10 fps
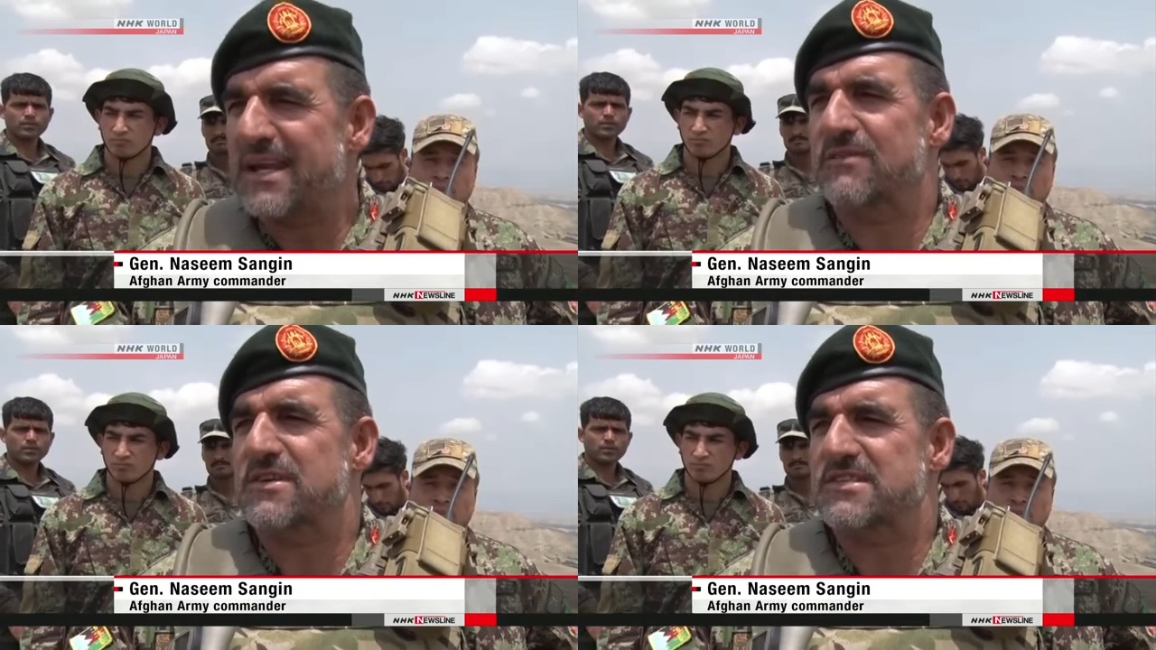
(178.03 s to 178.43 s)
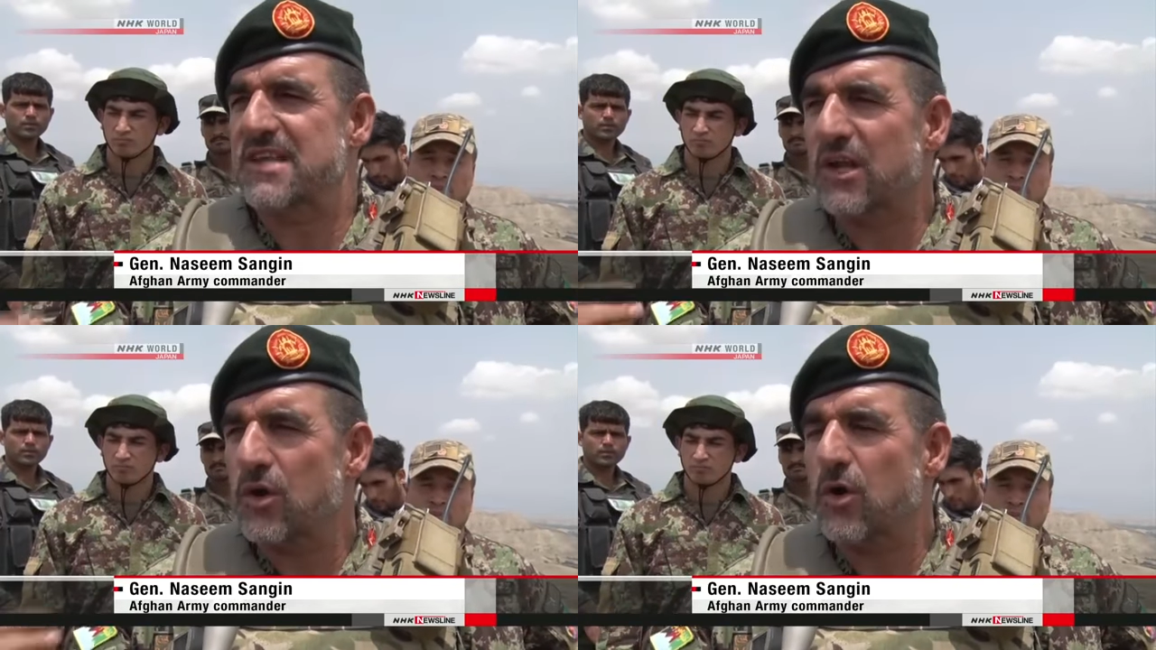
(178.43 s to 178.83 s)
Speaker 1: They
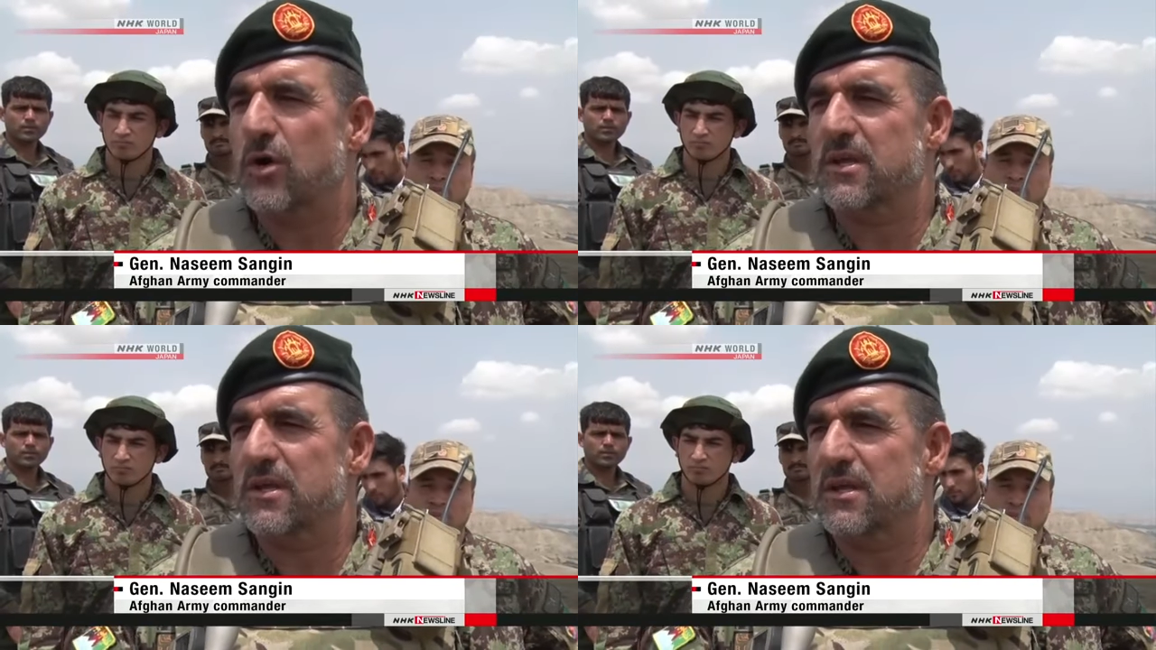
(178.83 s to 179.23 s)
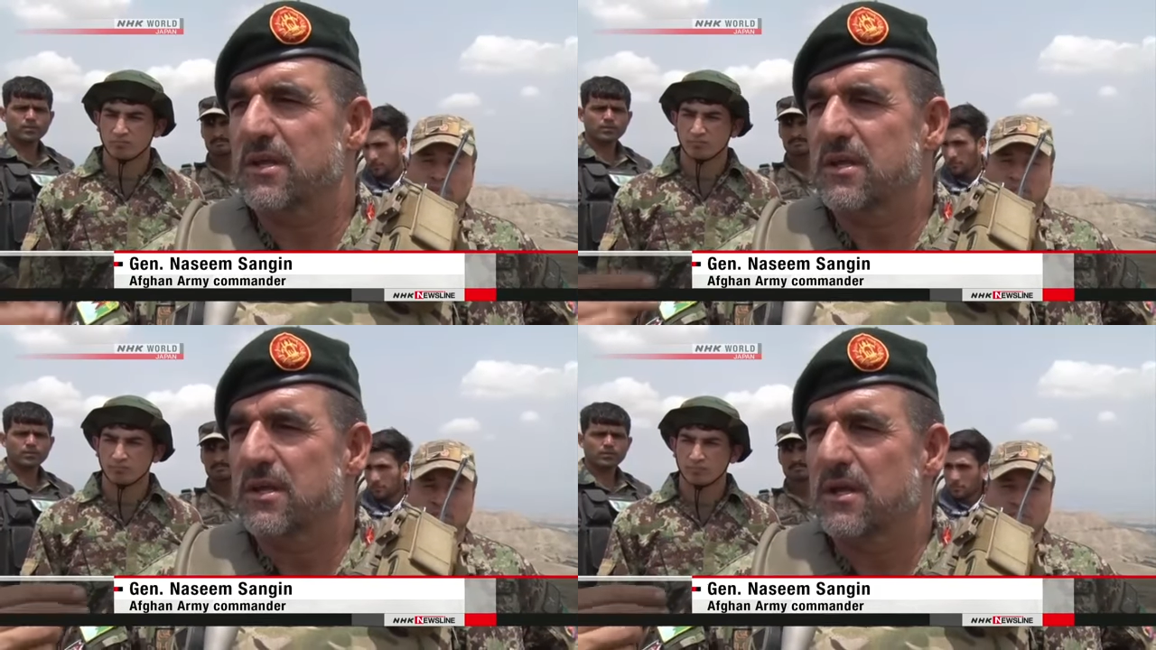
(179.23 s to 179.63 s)
have
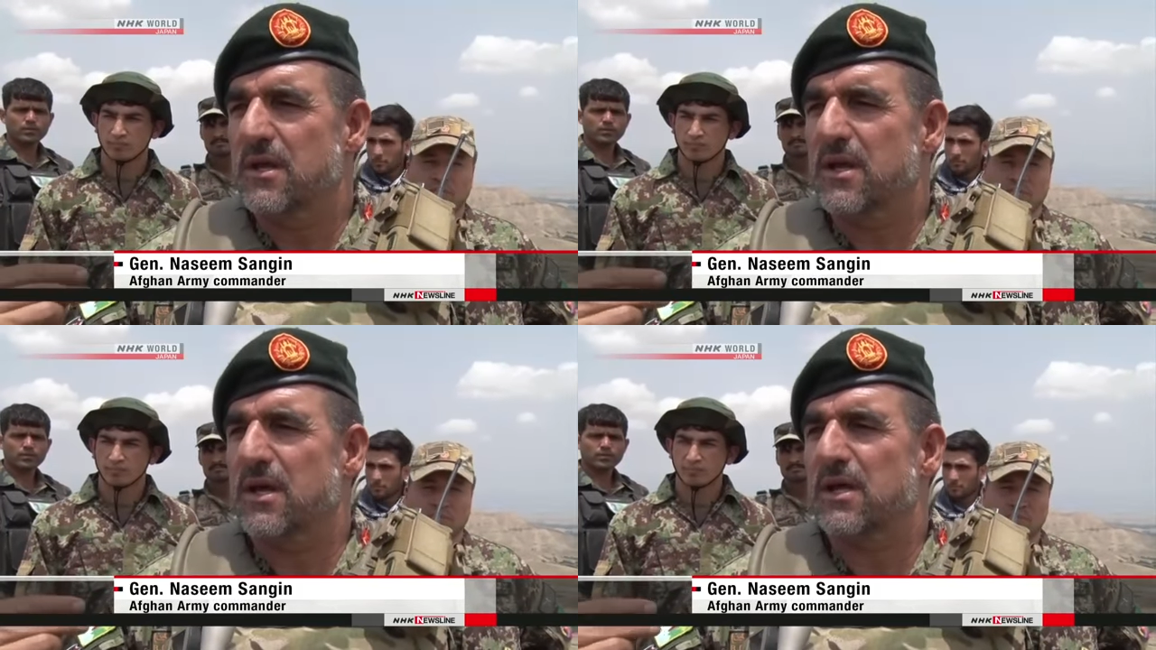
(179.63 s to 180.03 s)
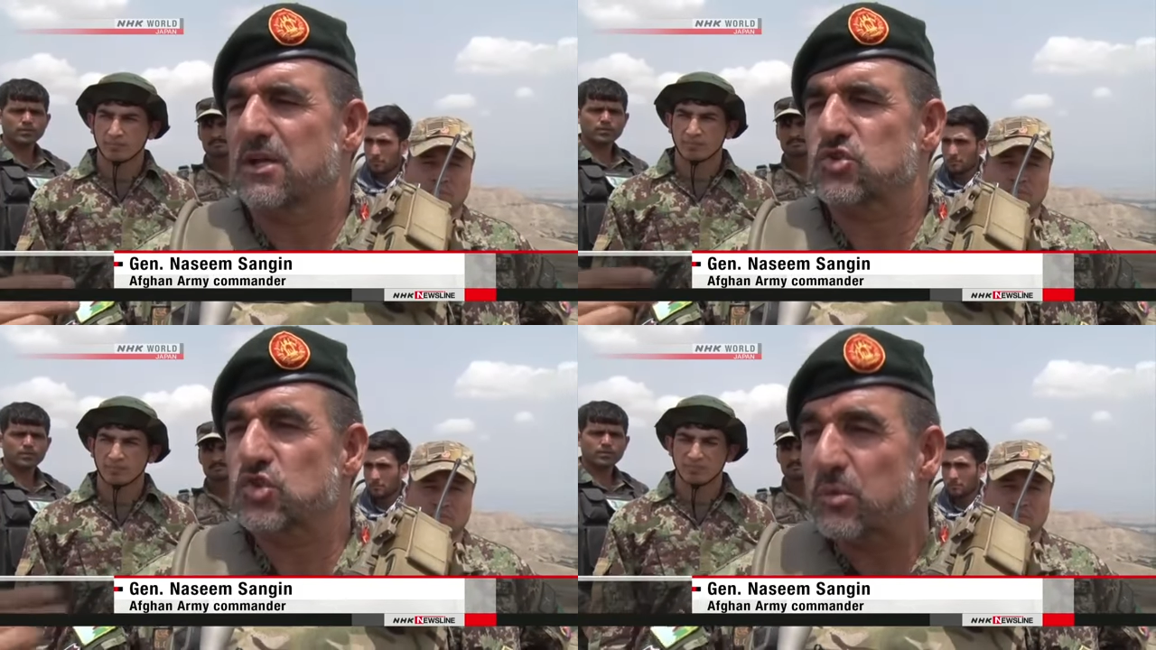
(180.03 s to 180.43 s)
advanced night
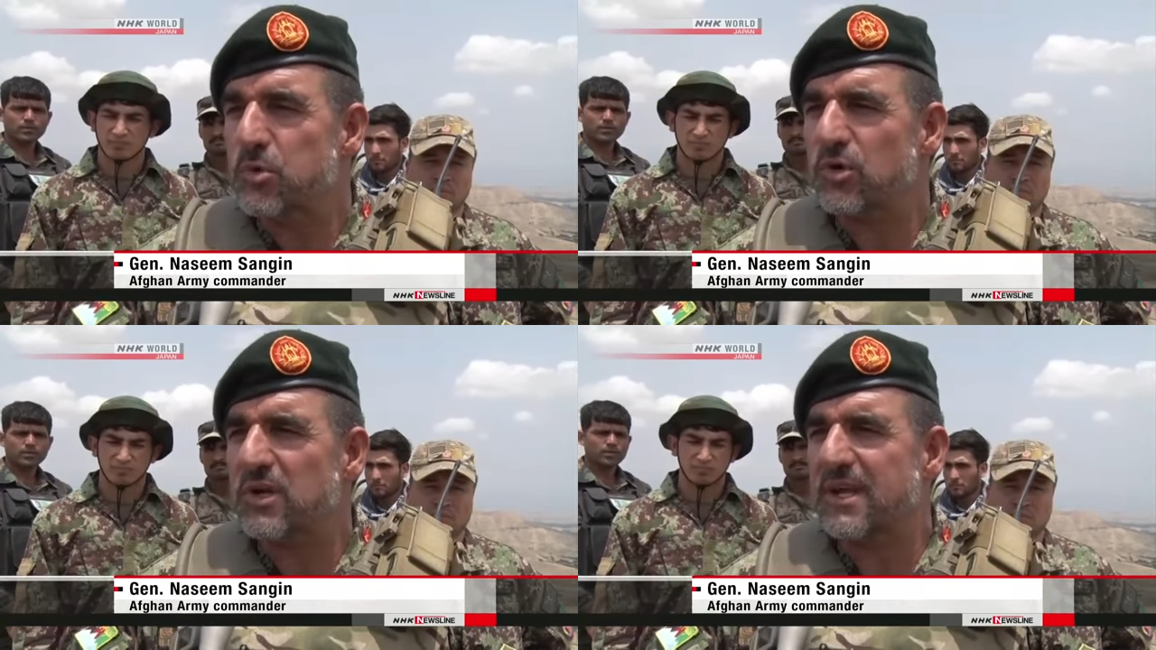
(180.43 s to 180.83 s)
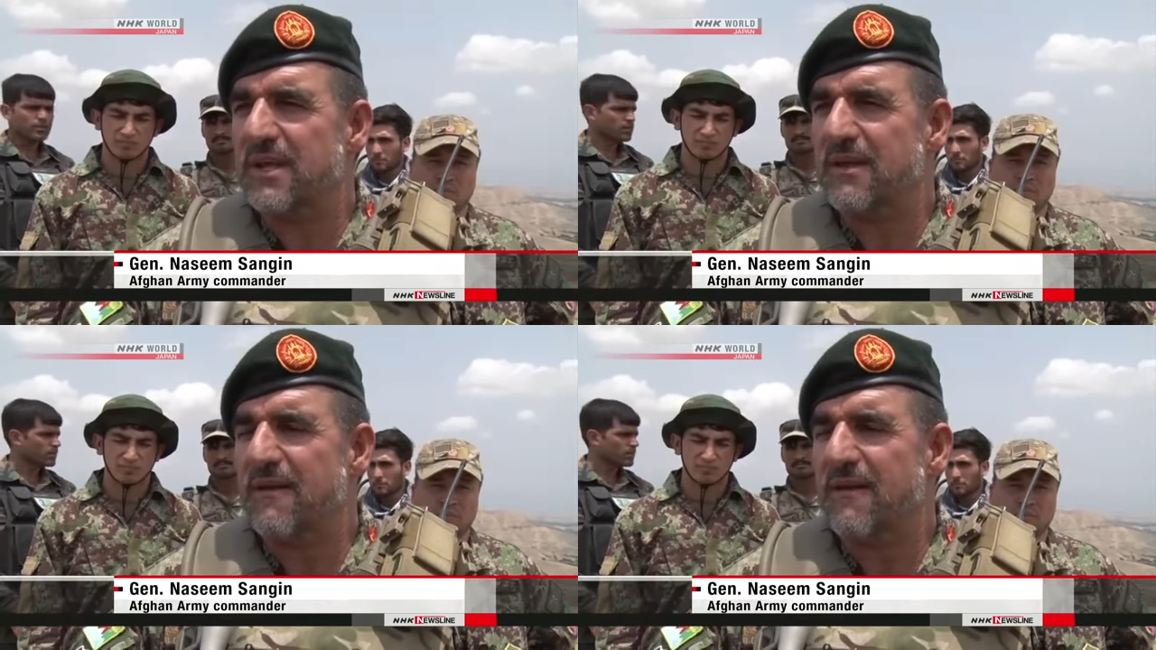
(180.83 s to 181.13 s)
vision devices.